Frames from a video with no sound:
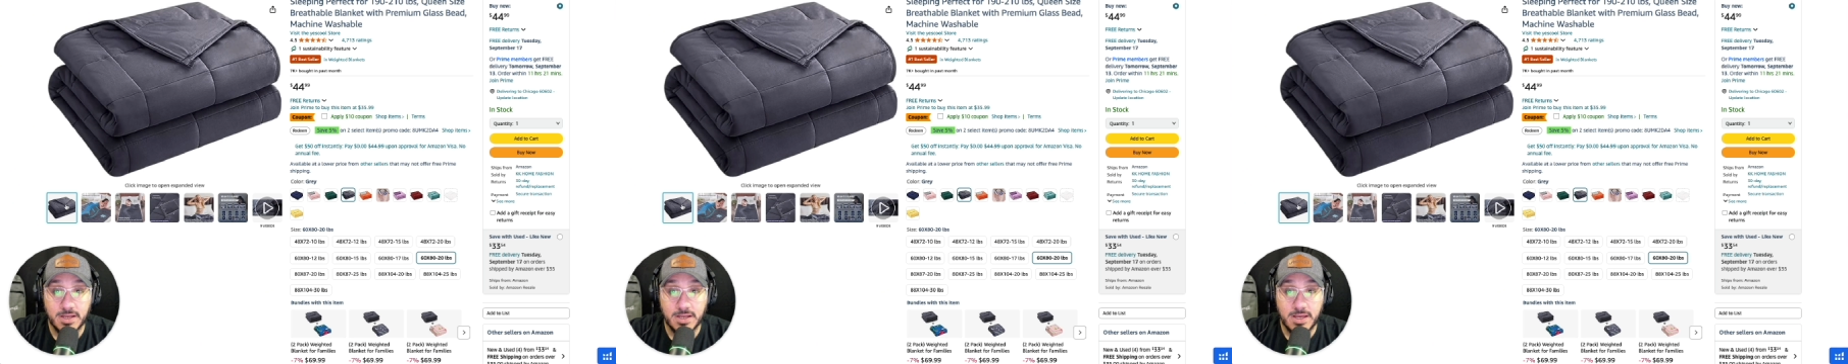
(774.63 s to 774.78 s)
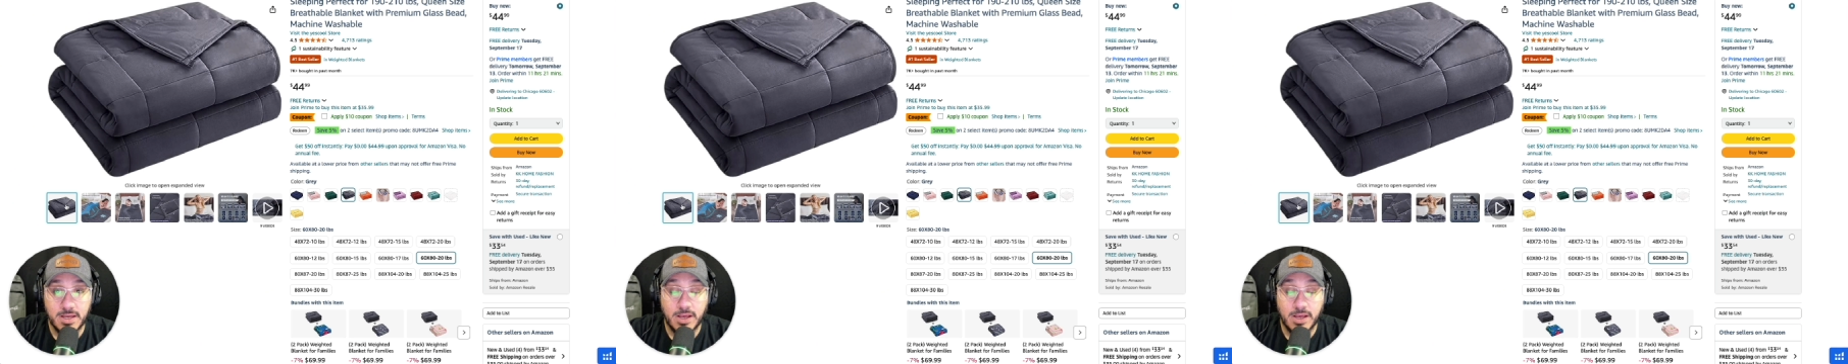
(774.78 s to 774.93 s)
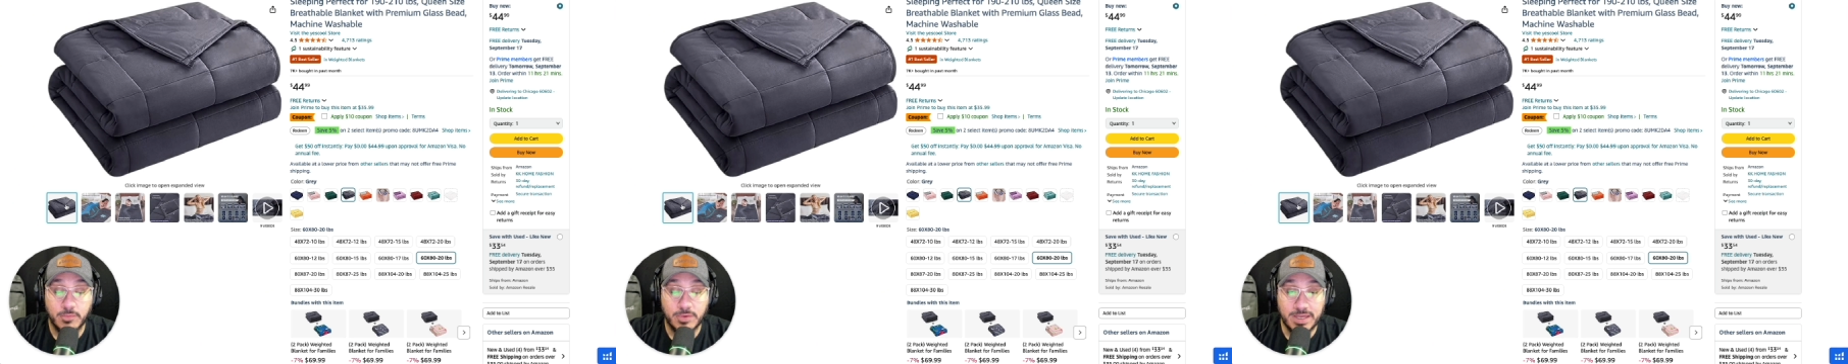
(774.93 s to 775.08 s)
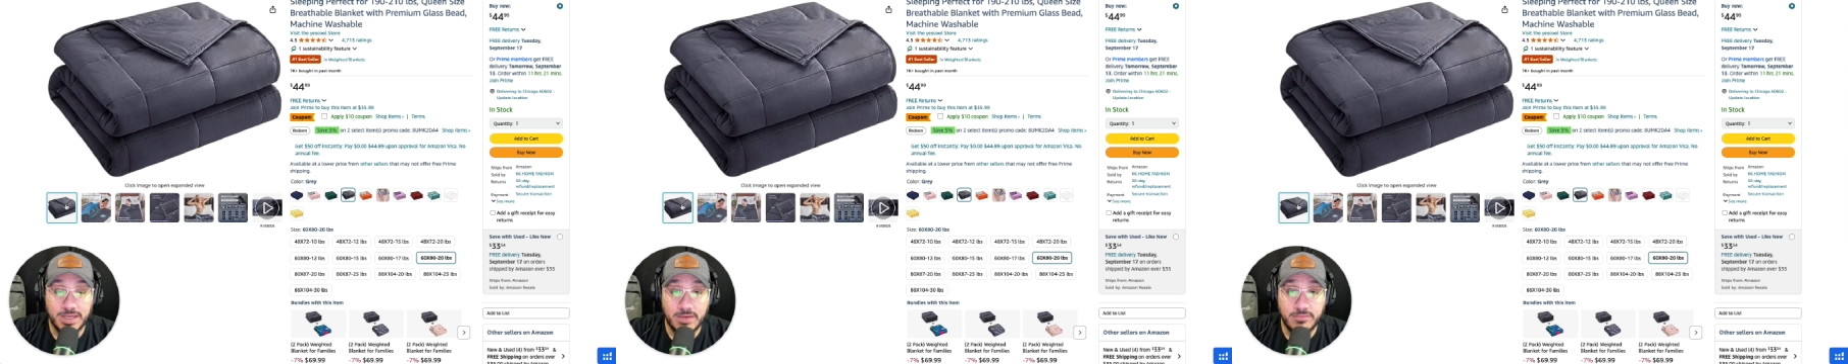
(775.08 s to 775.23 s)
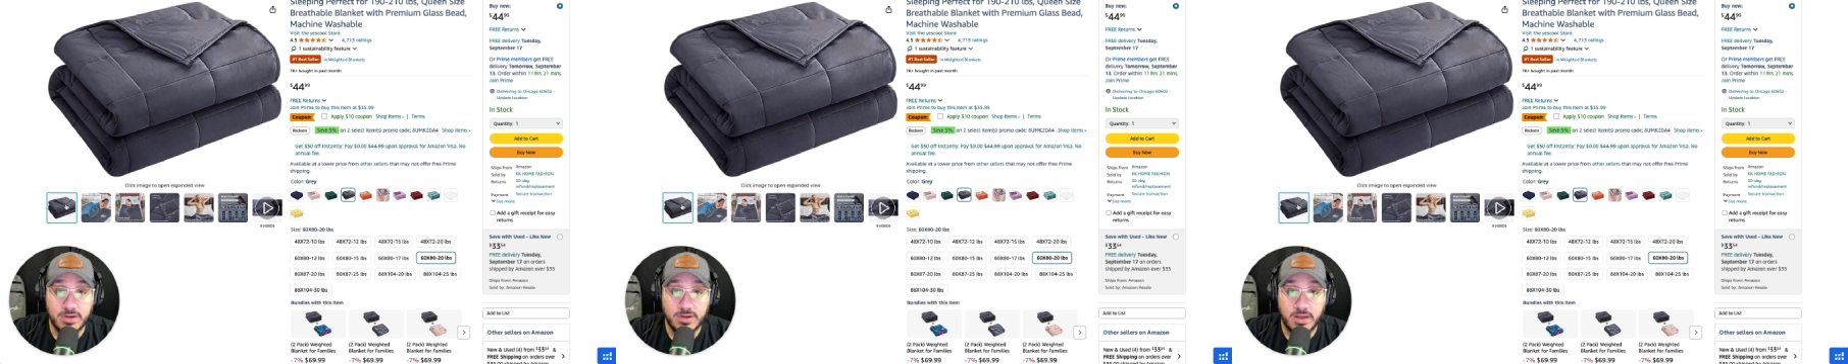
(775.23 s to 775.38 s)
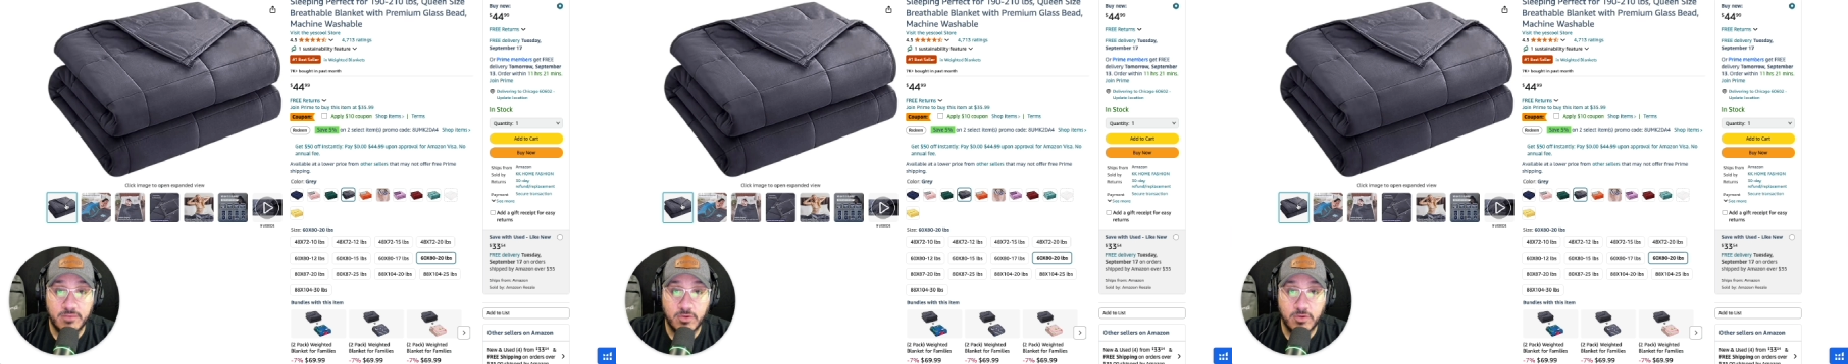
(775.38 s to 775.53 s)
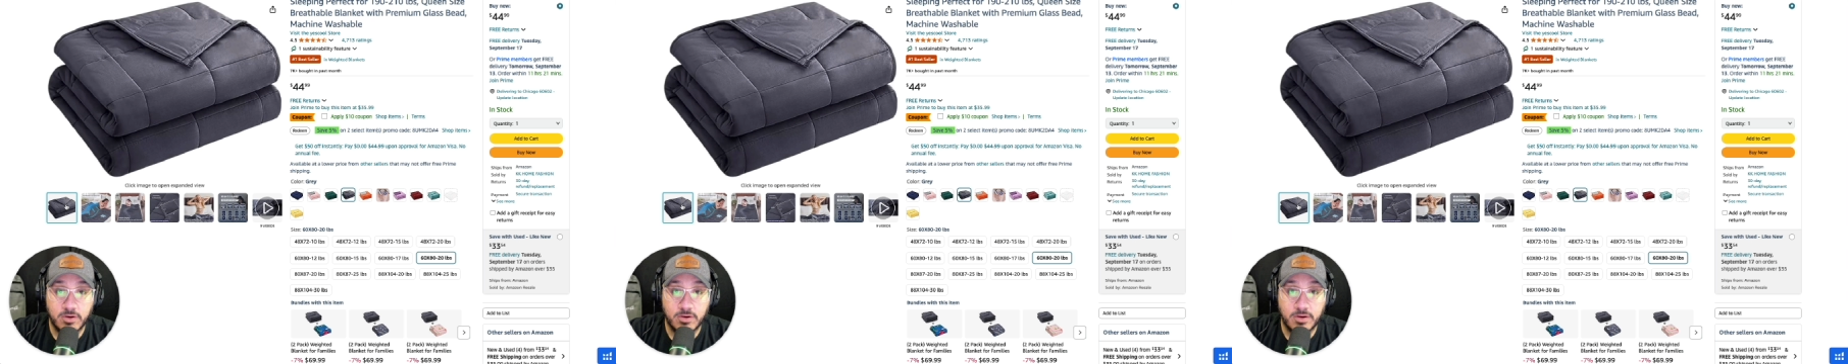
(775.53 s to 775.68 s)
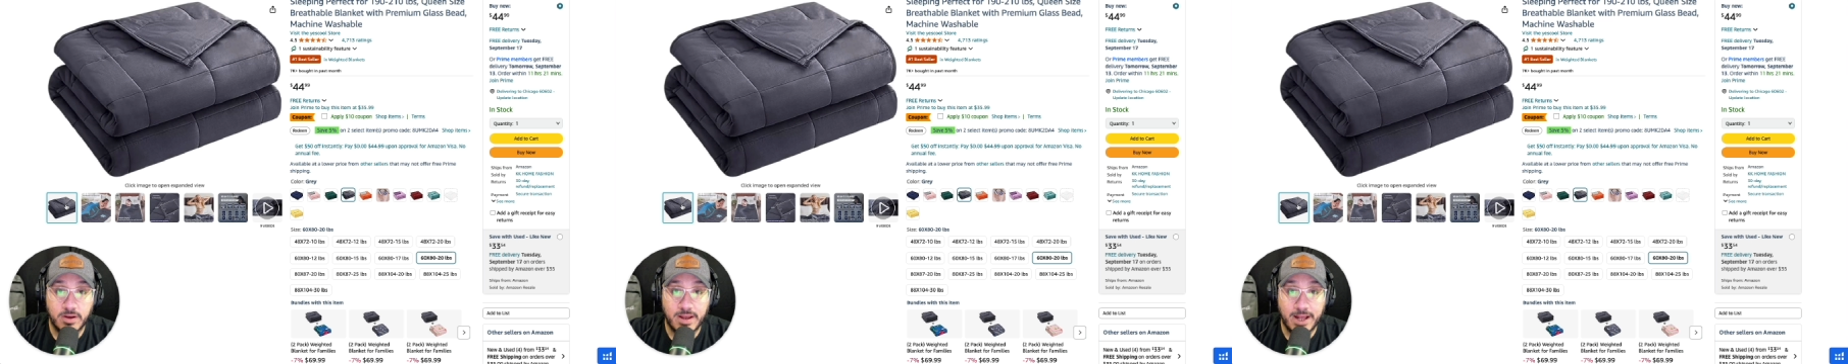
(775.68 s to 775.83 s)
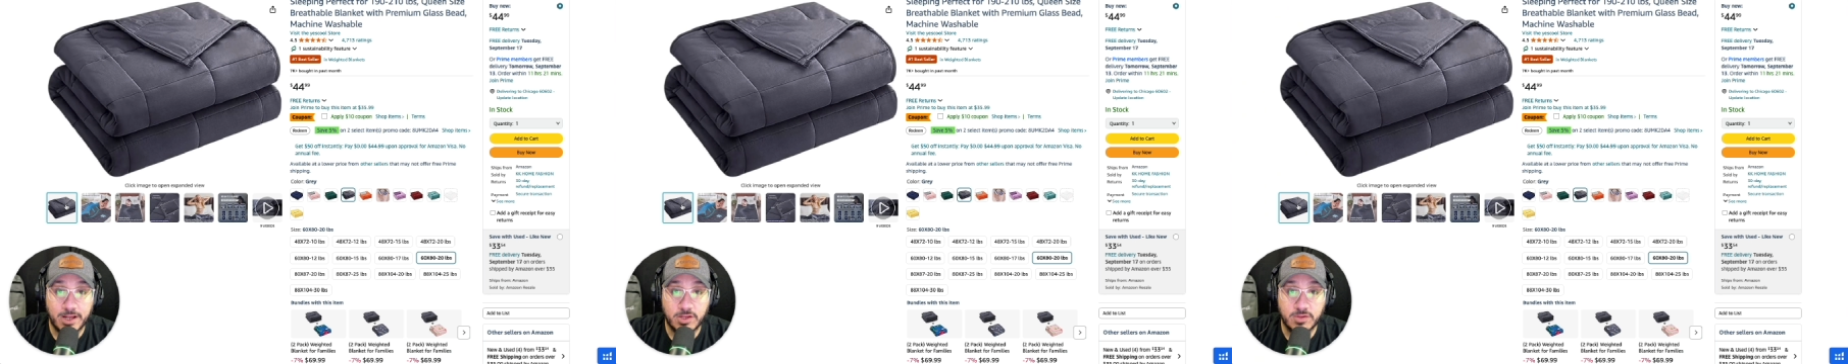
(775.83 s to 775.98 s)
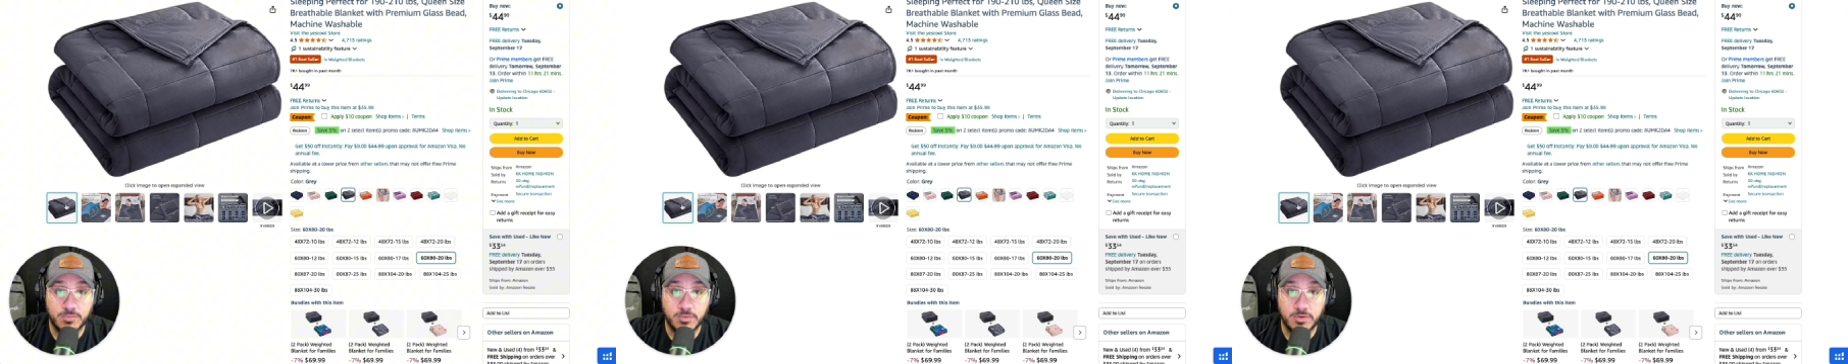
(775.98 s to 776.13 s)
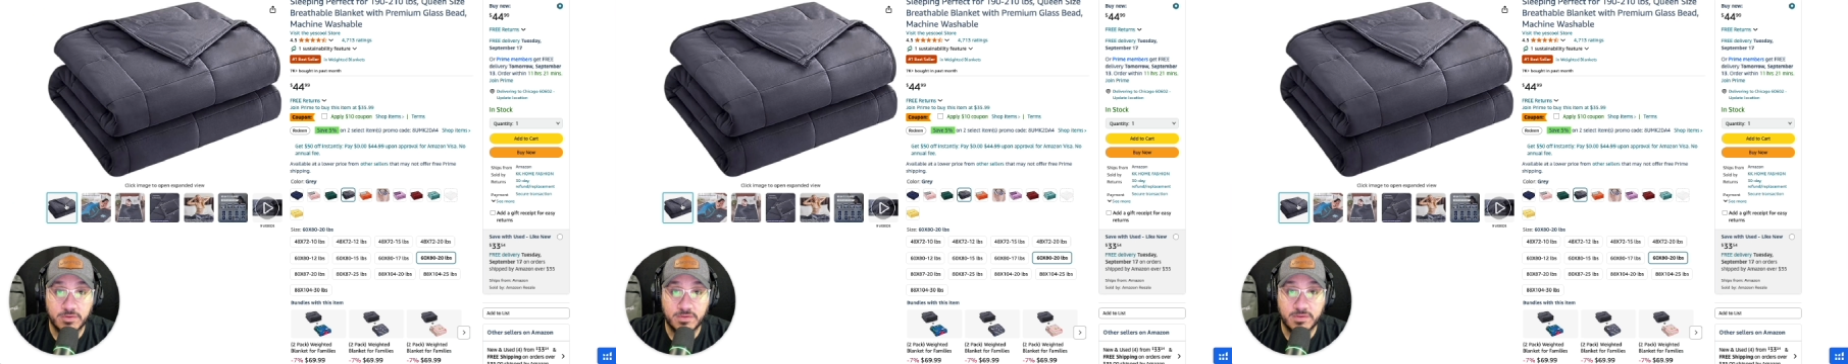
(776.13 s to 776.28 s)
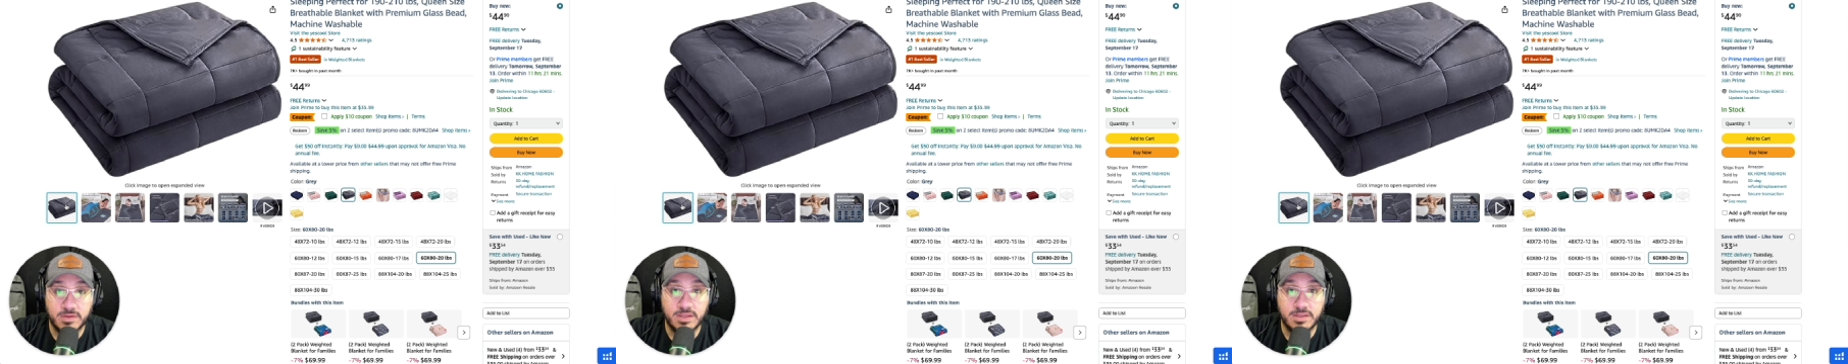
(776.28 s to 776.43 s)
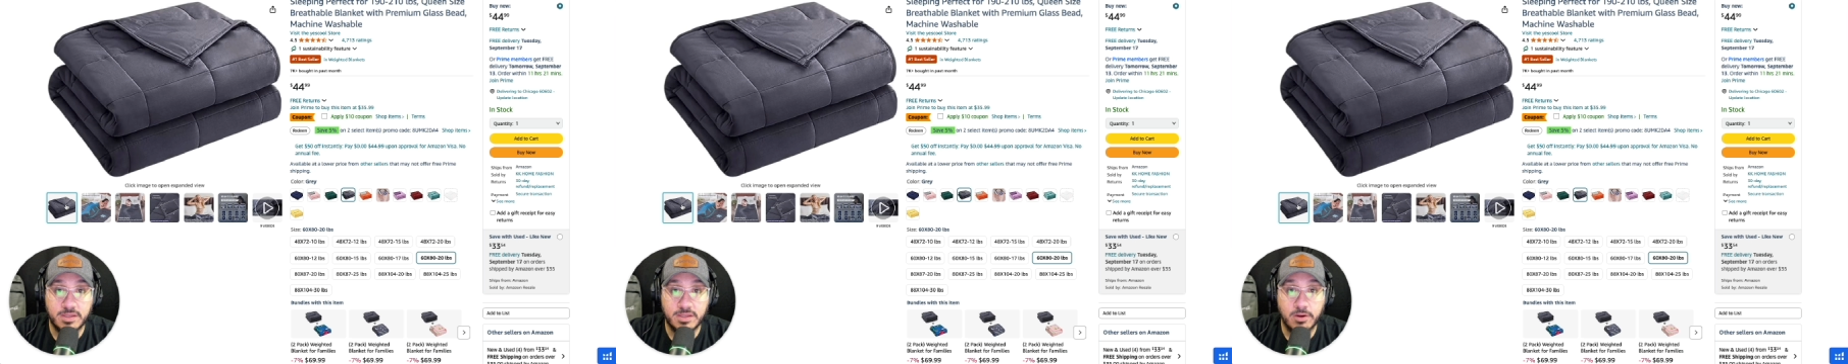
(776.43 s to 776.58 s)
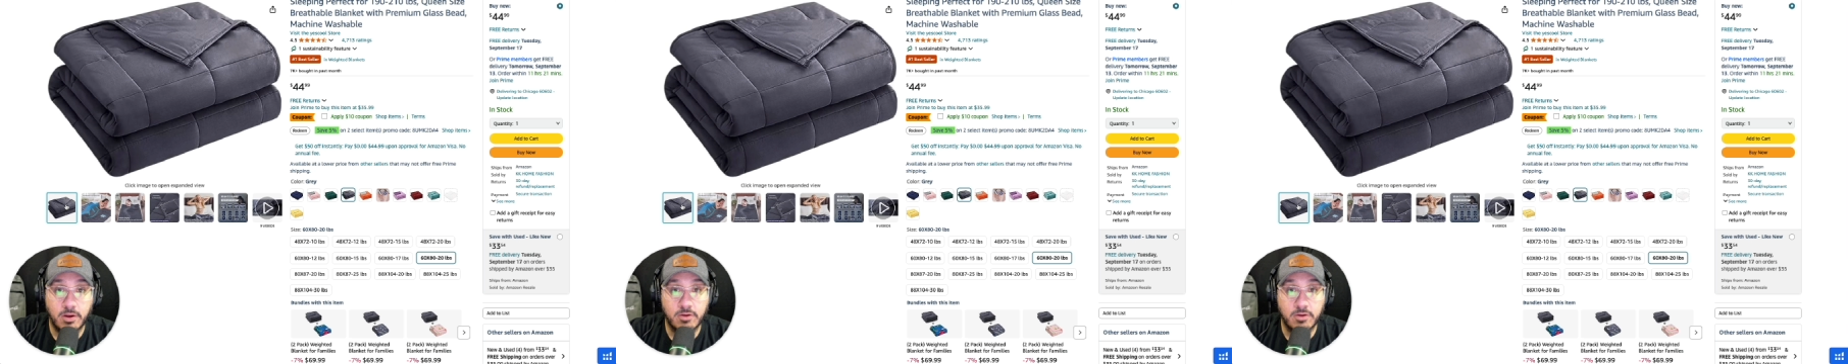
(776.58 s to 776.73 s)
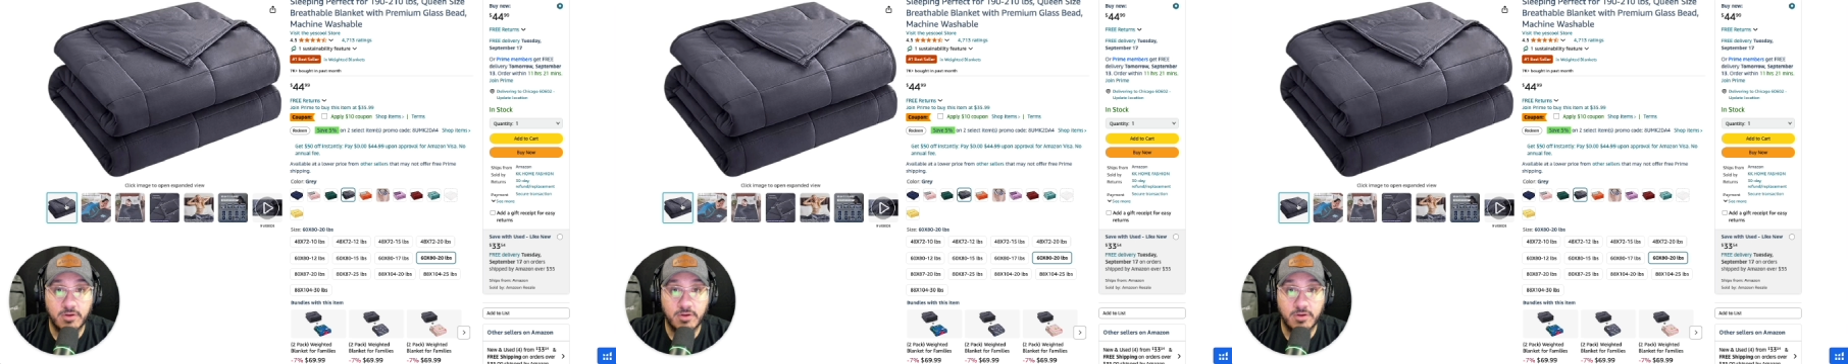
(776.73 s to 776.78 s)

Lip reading: And we even have our expert CTR